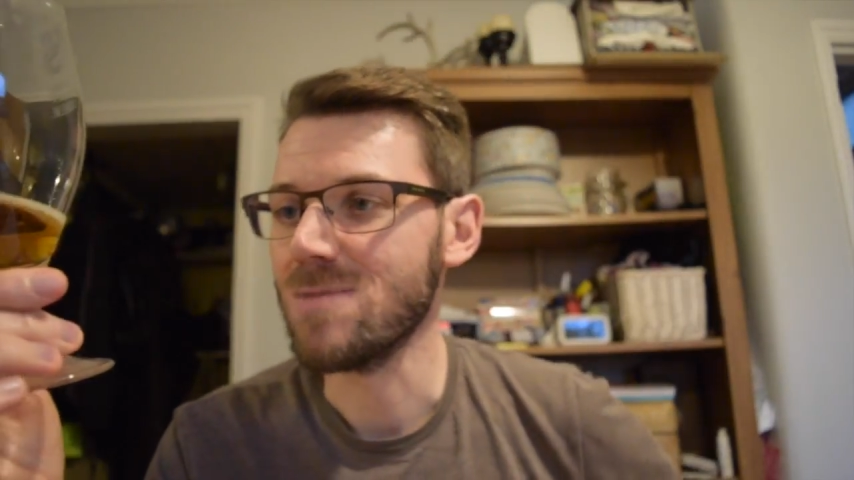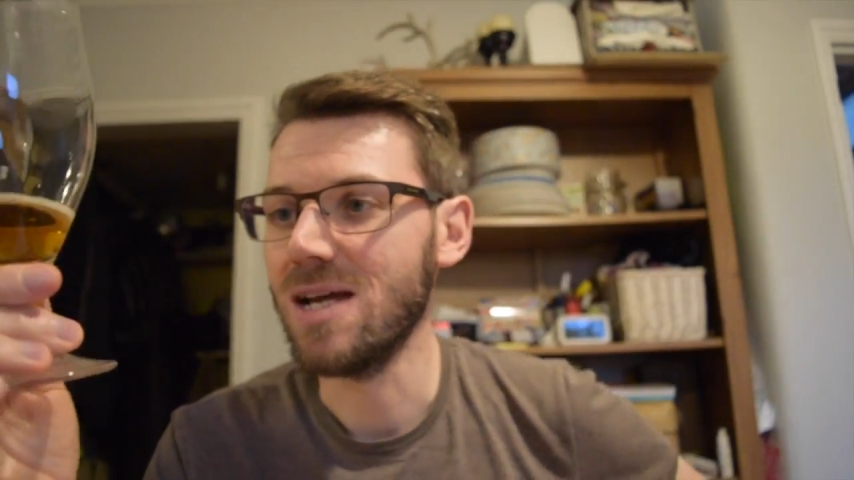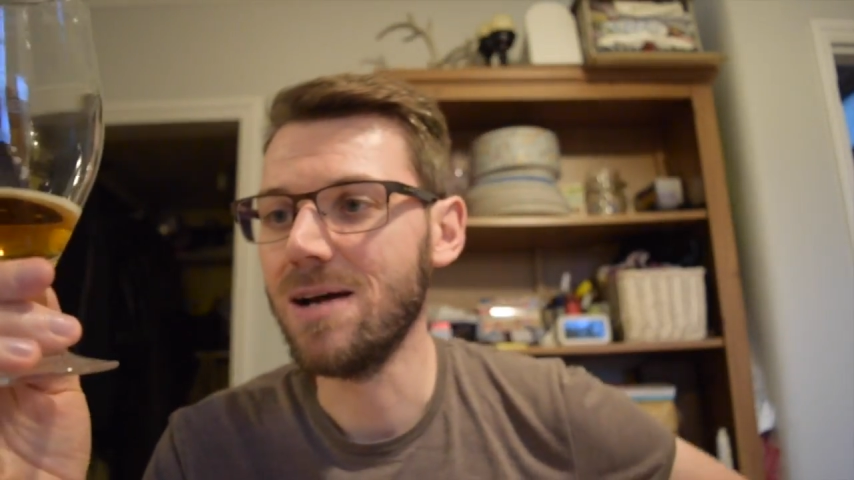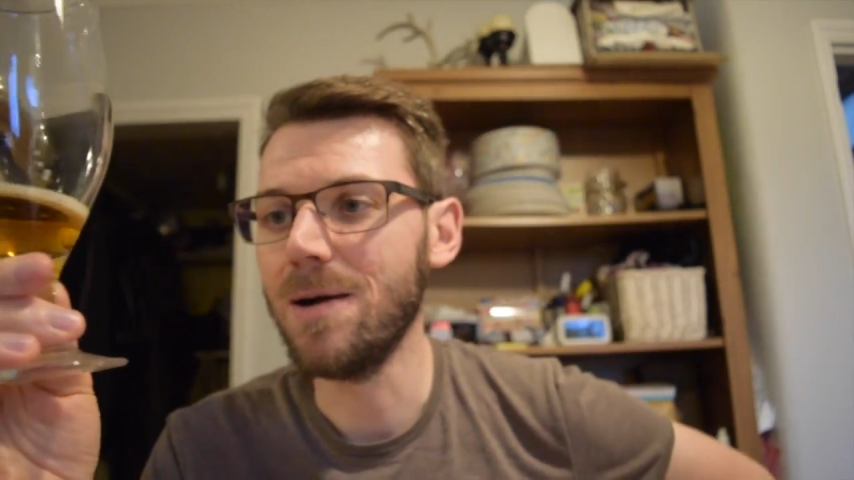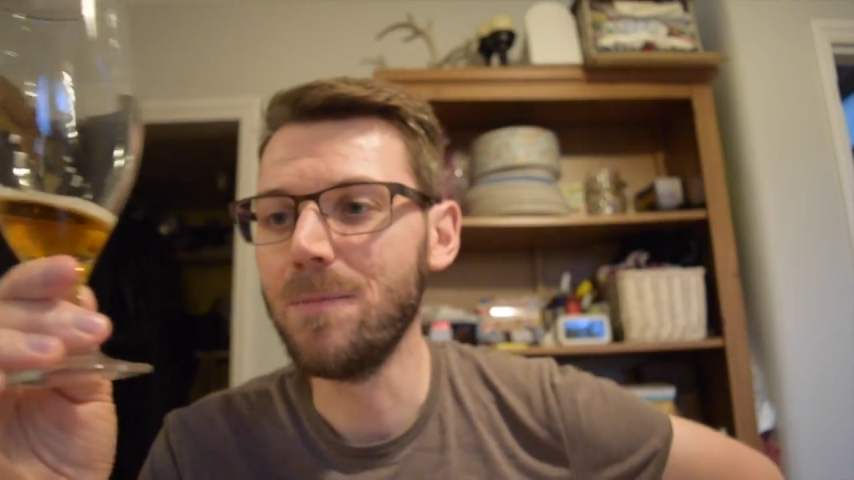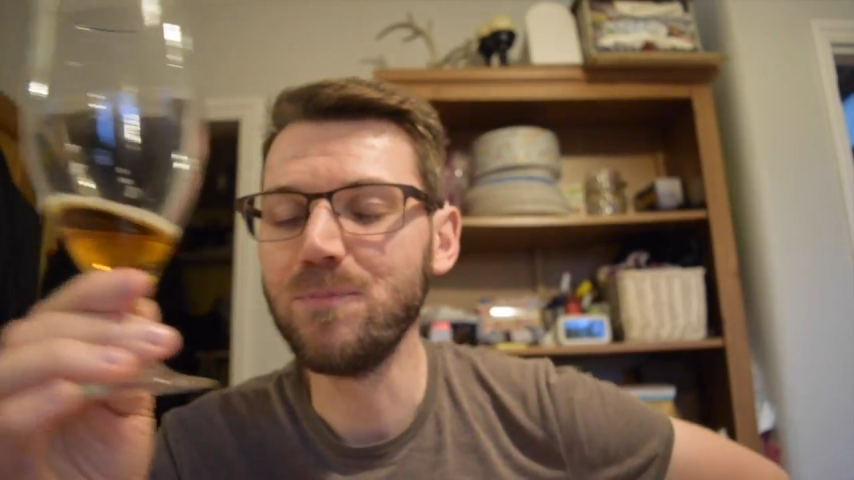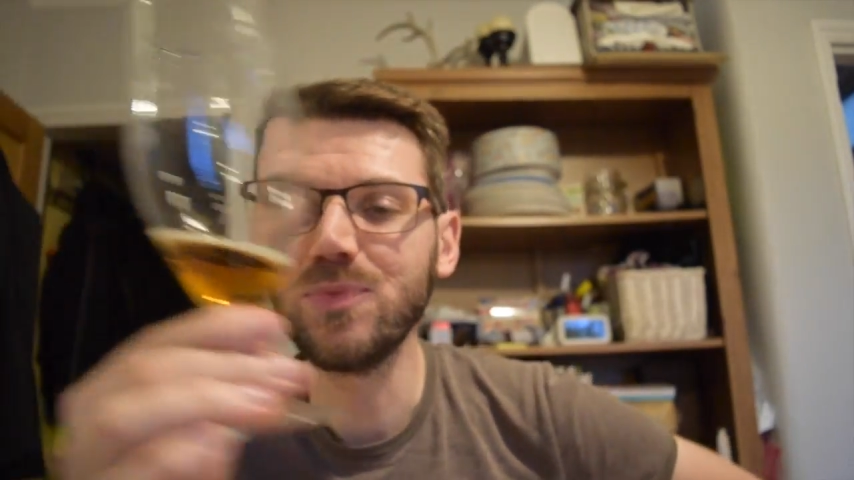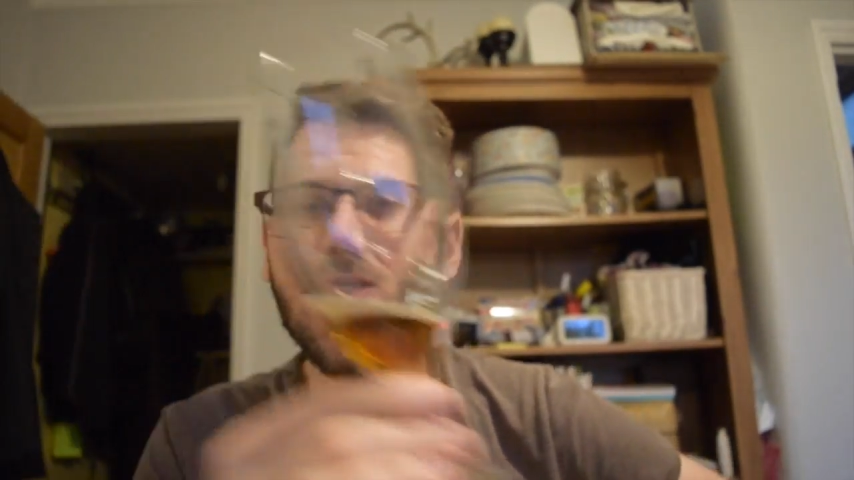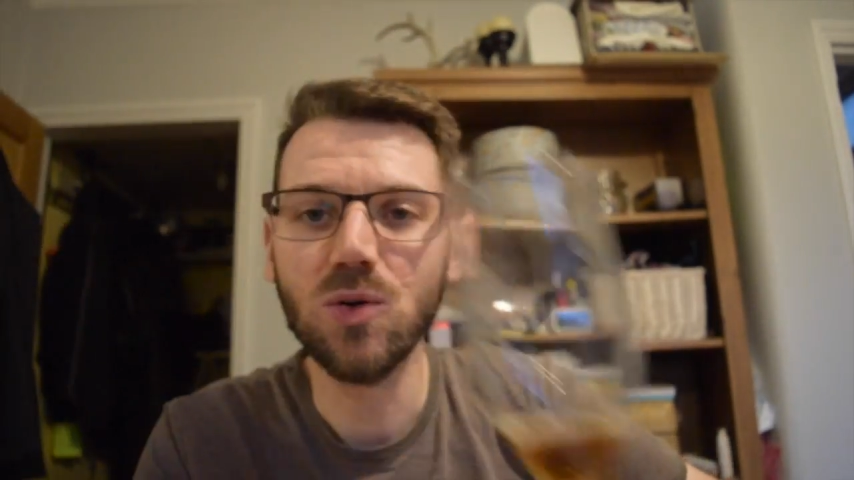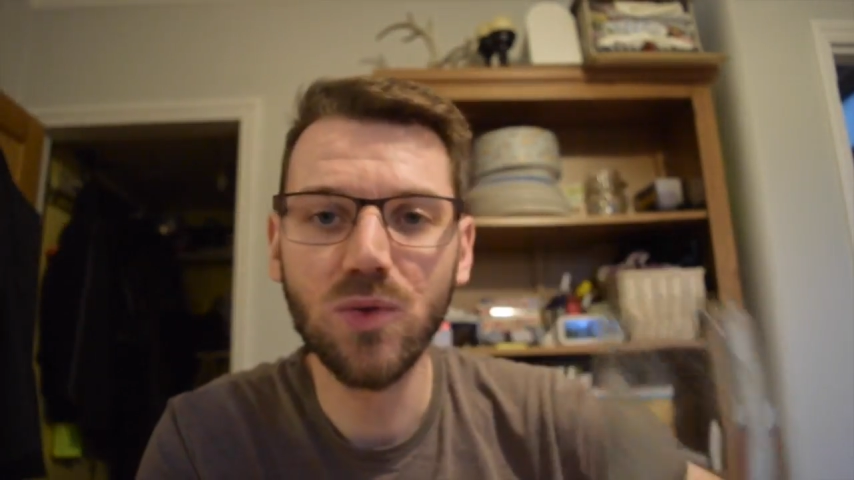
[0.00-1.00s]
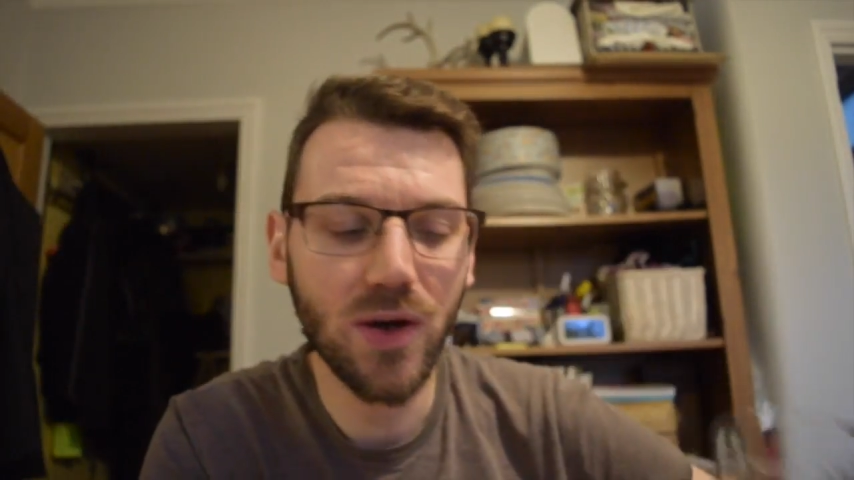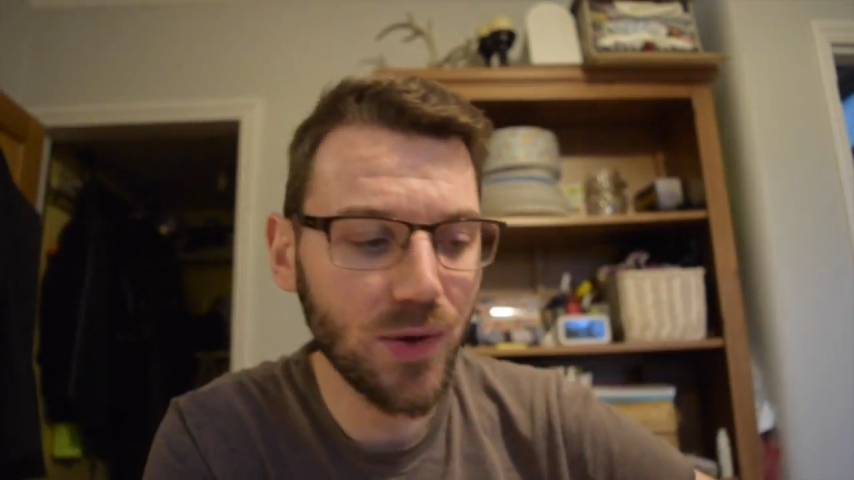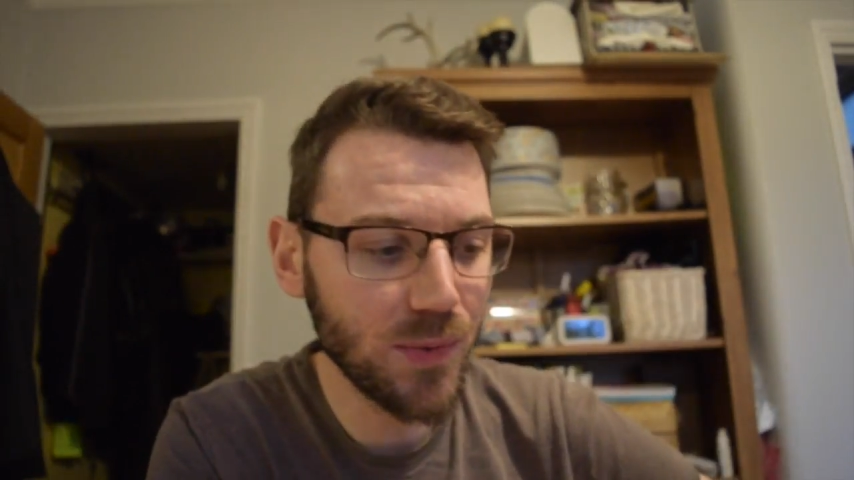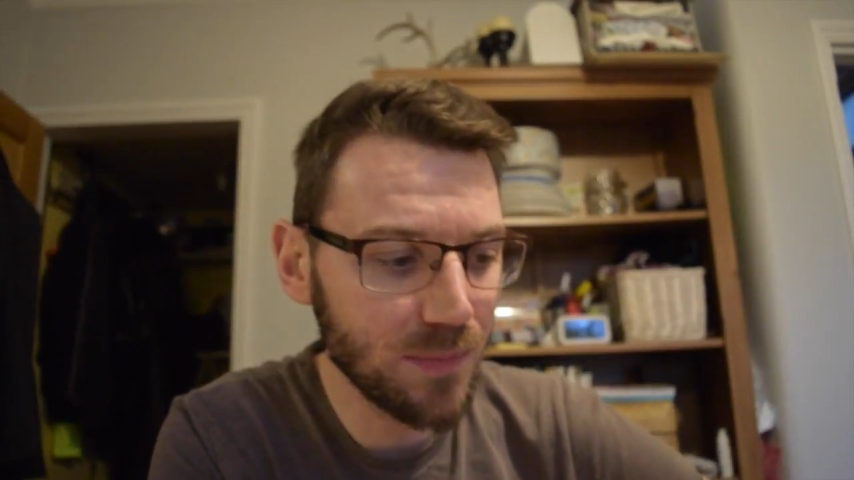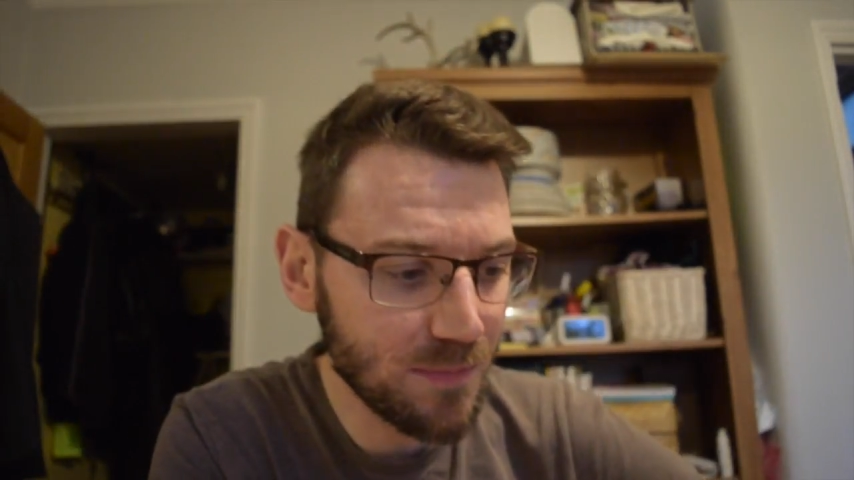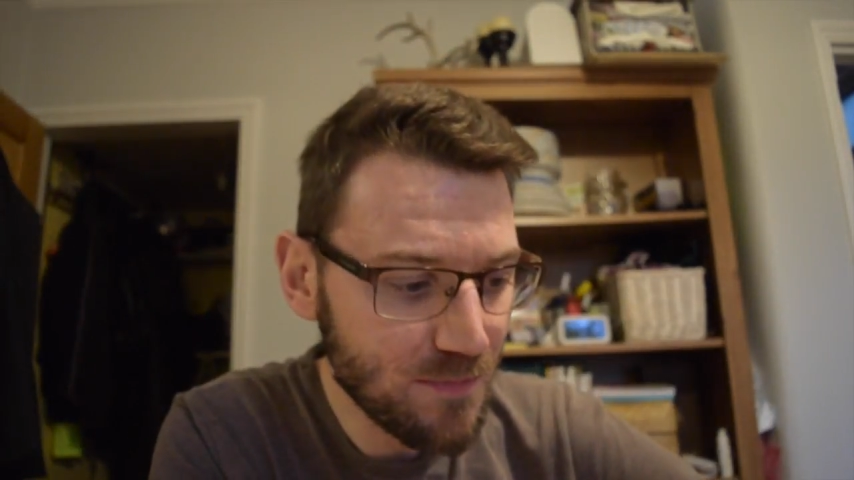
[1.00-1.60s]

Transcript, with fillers: Um, although,